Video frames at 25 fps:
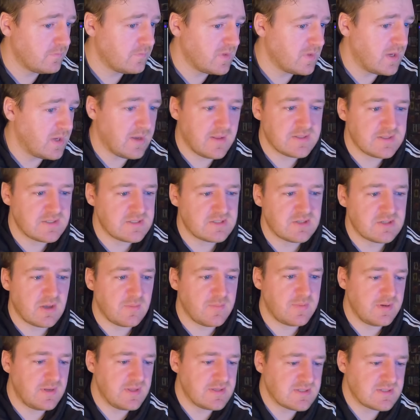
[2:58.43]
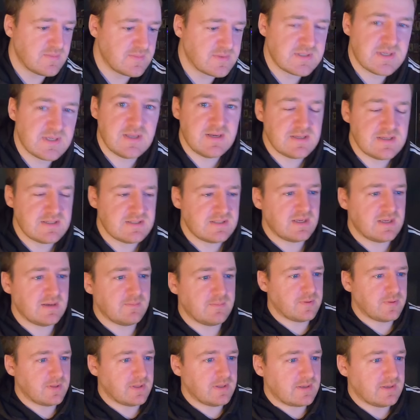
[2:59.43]
Yeah, let's just hop into this. I'm excited to see
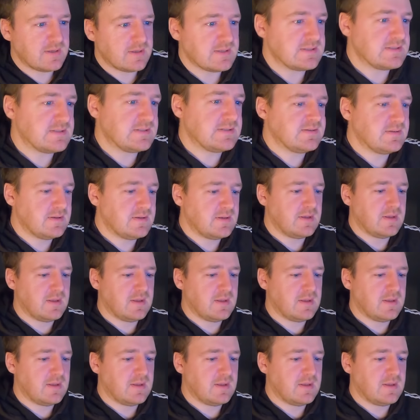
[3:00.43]
him because